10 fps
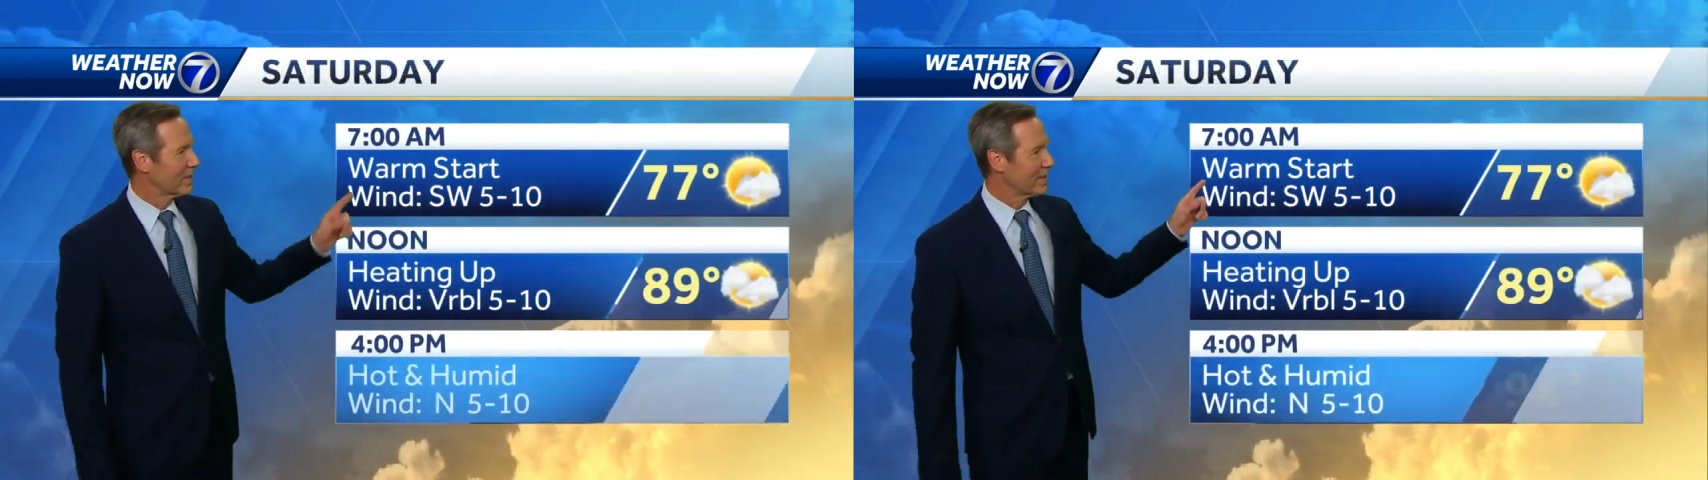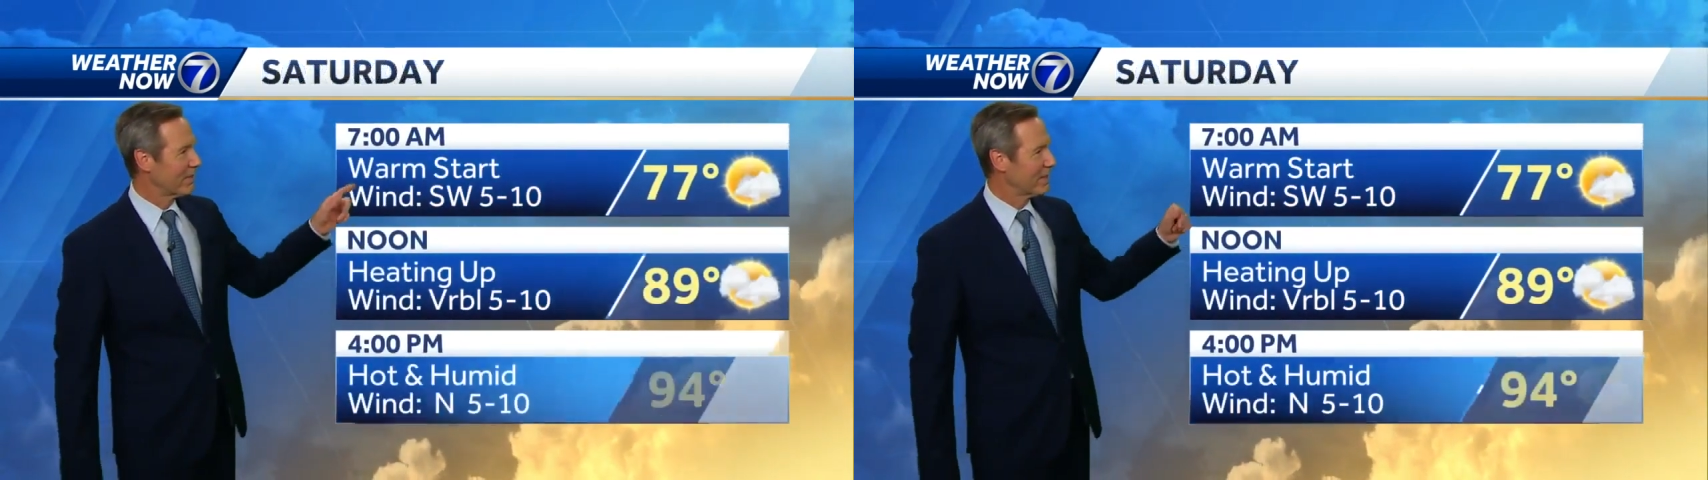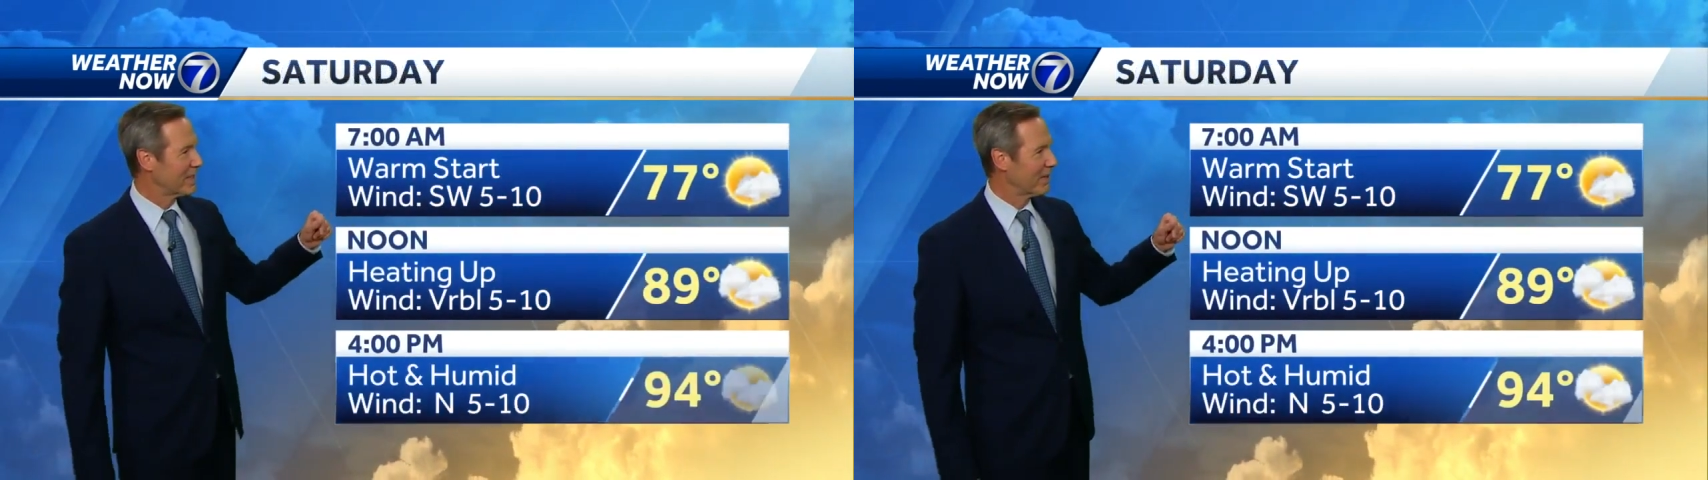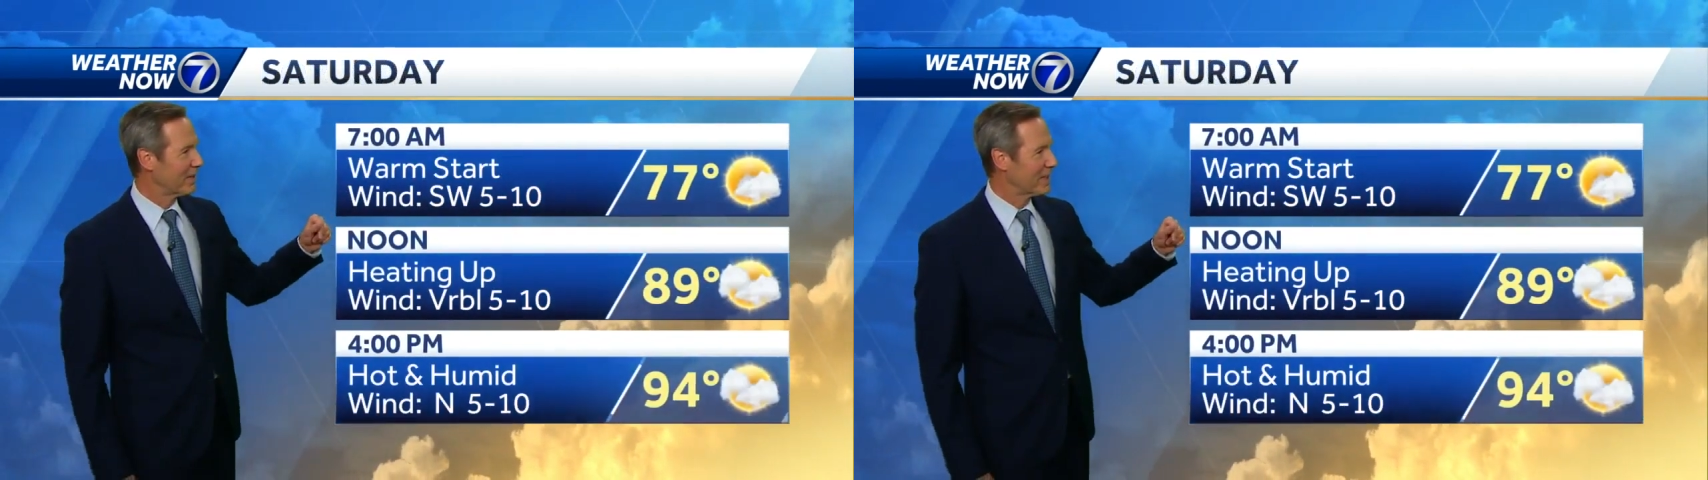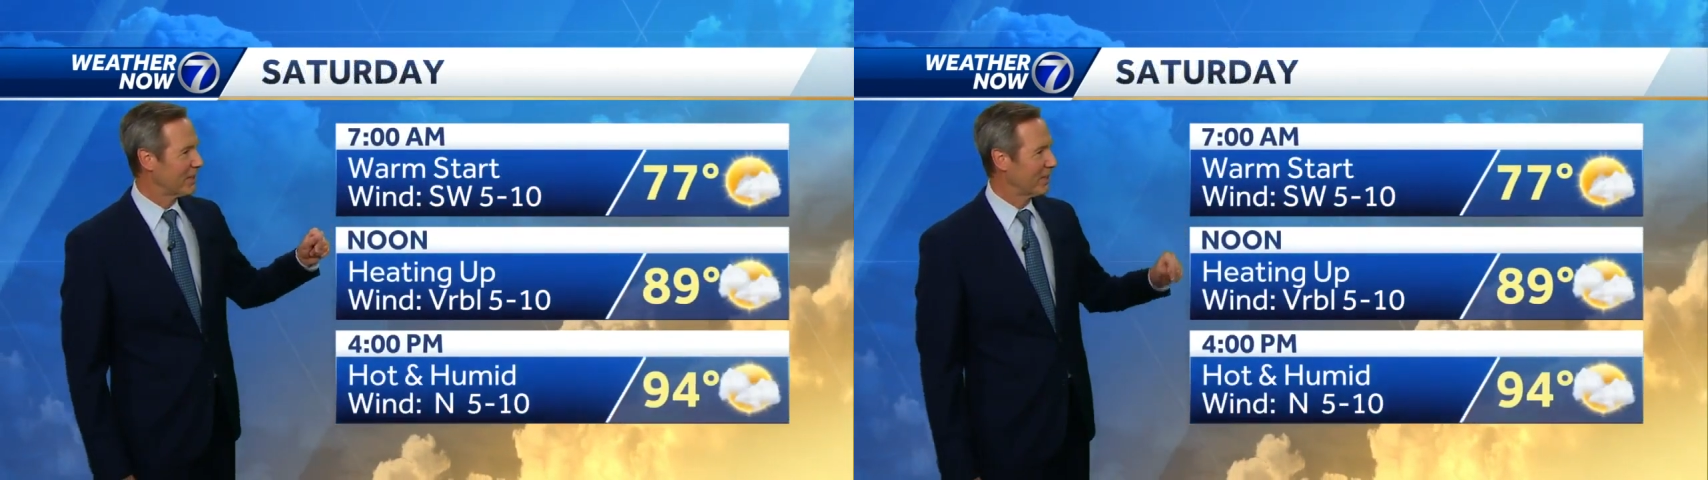
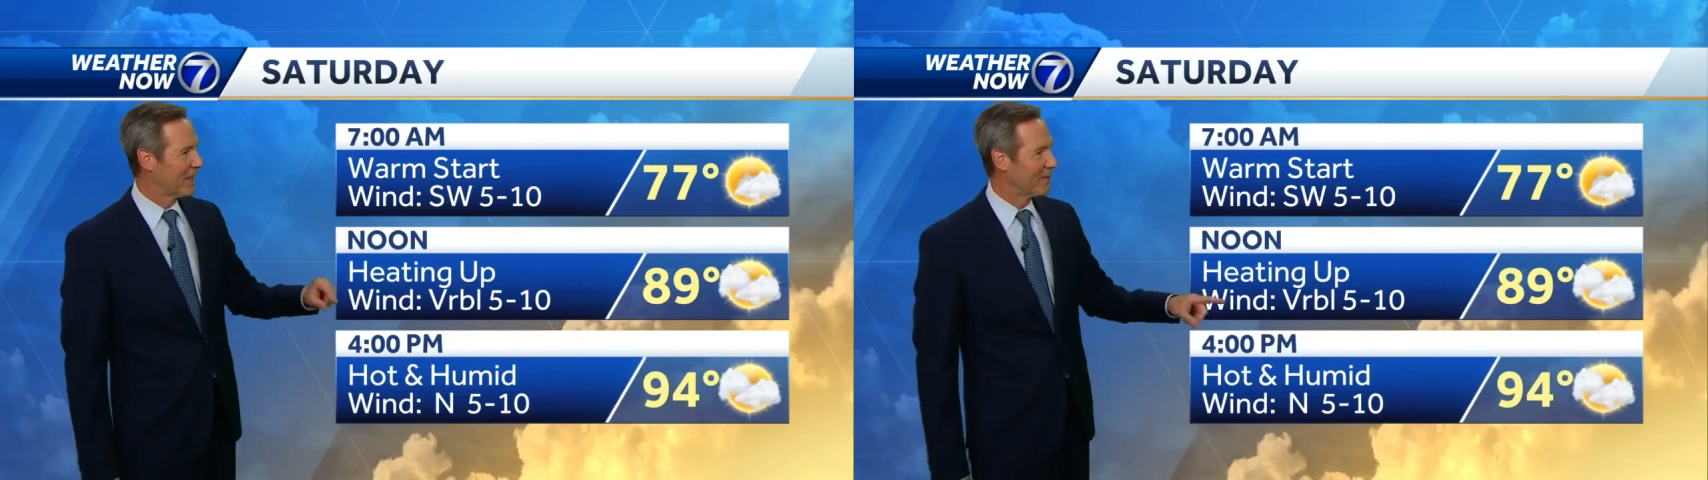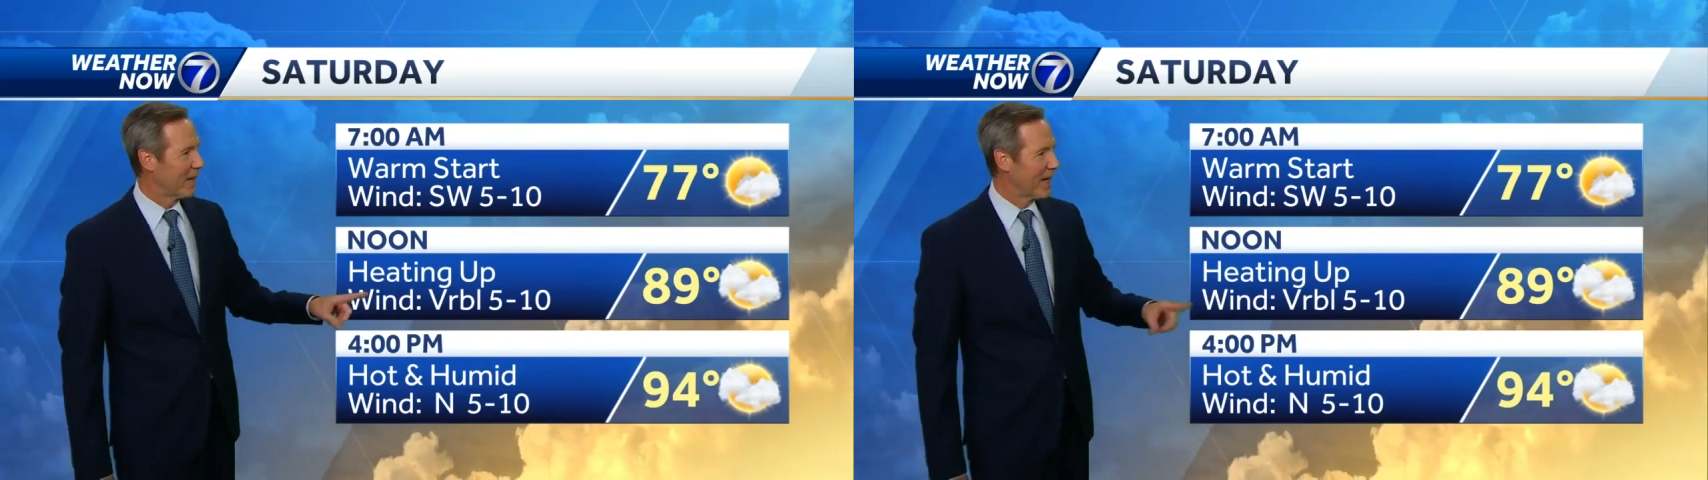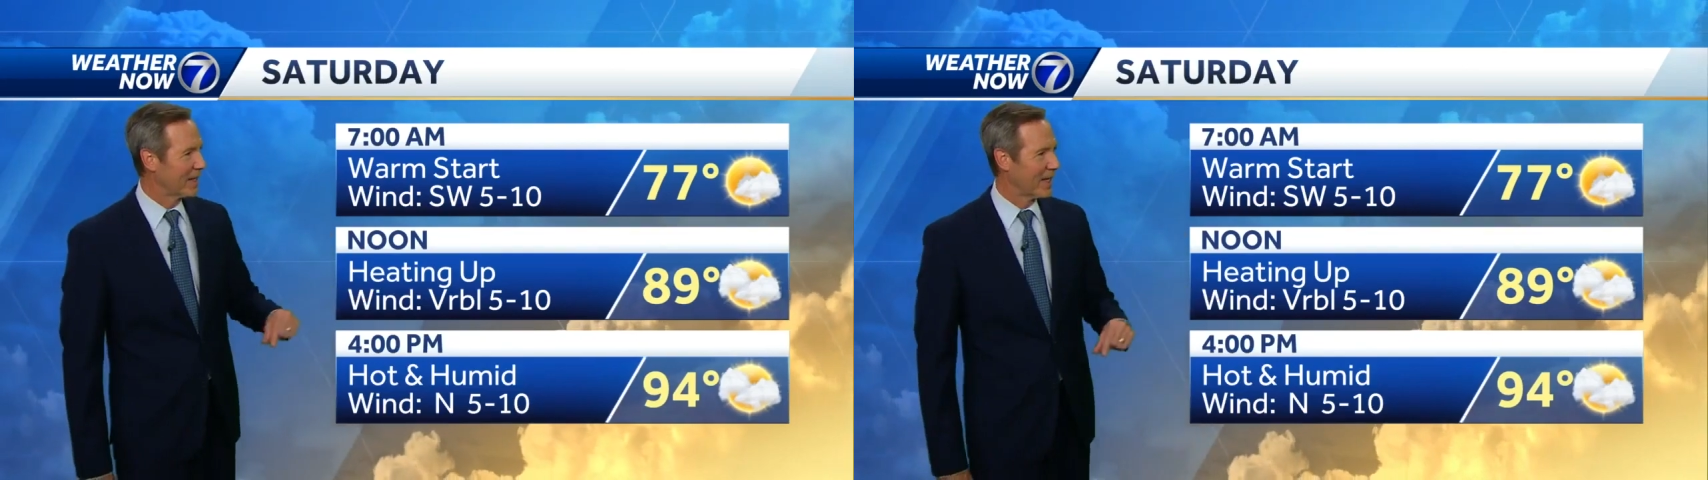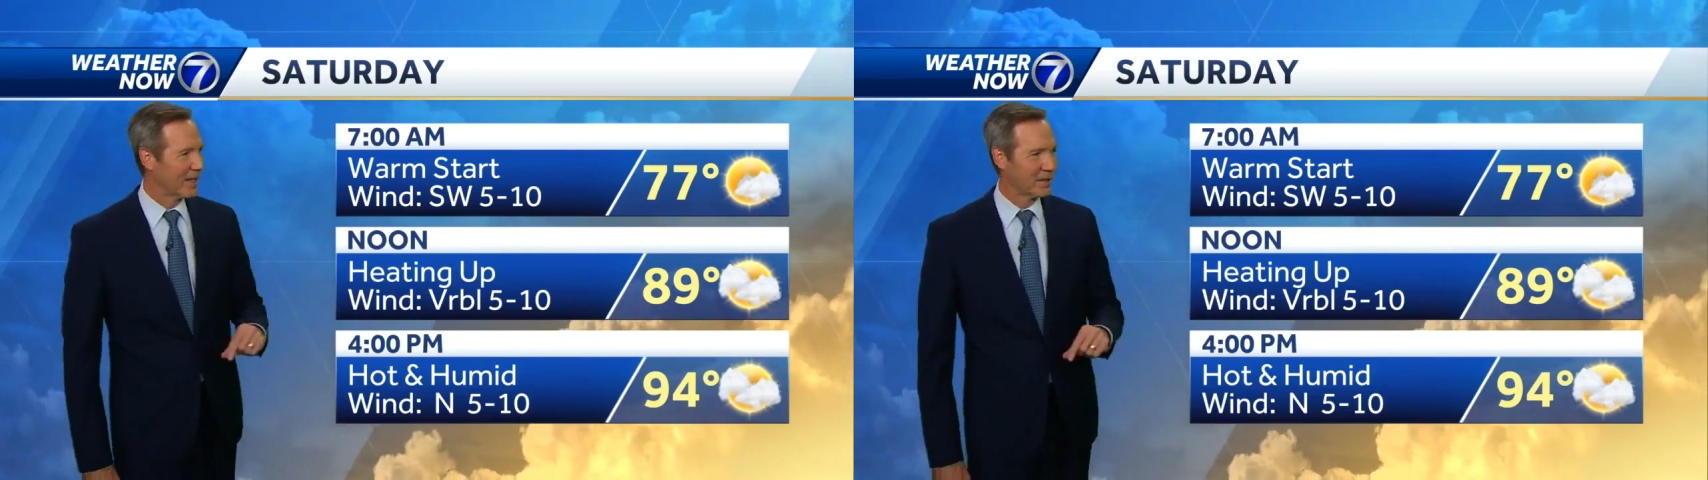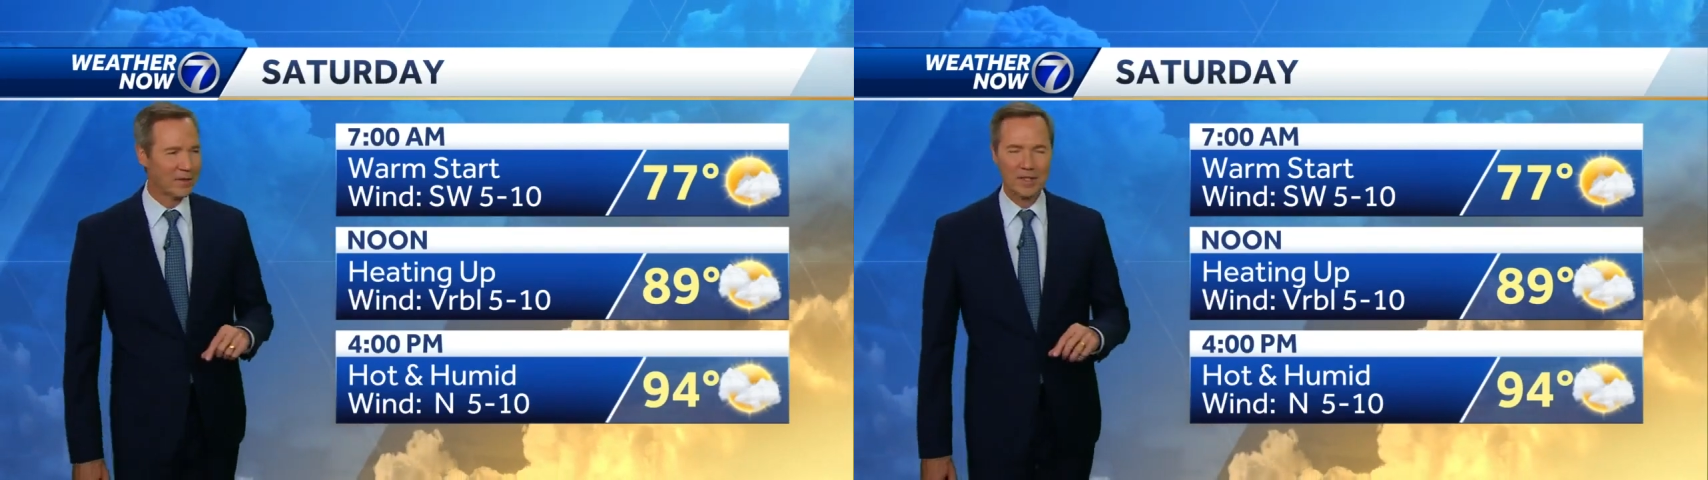77 at 7 a.m.,
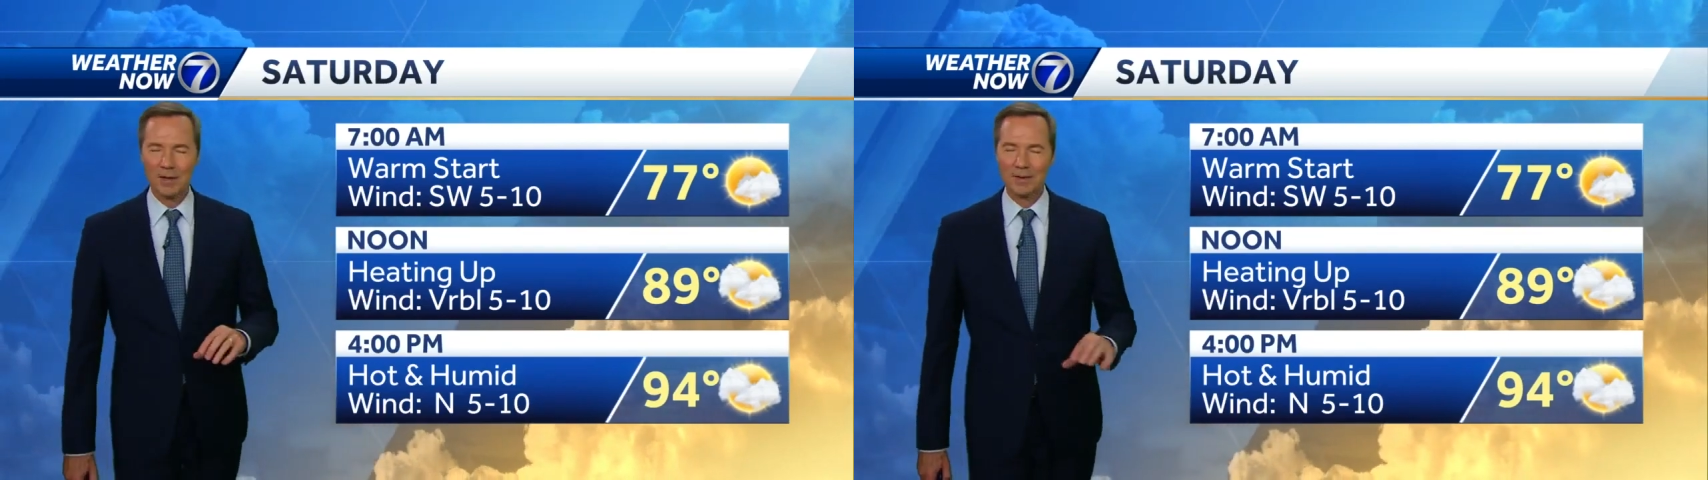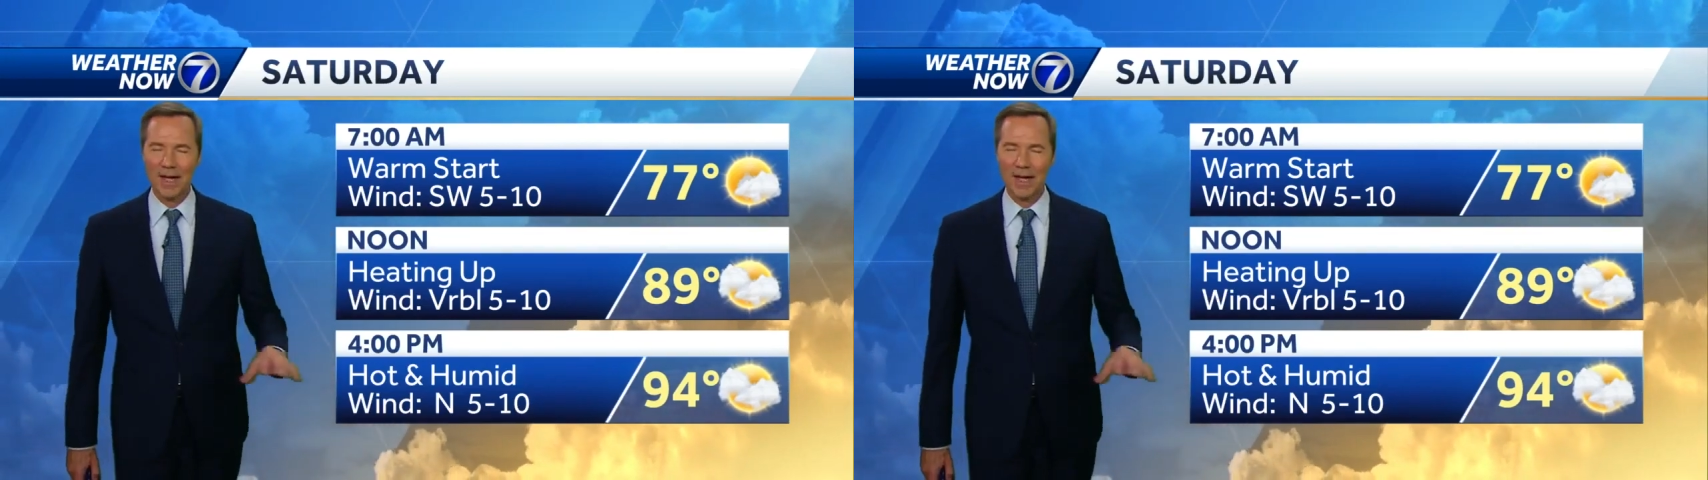89 at noontime,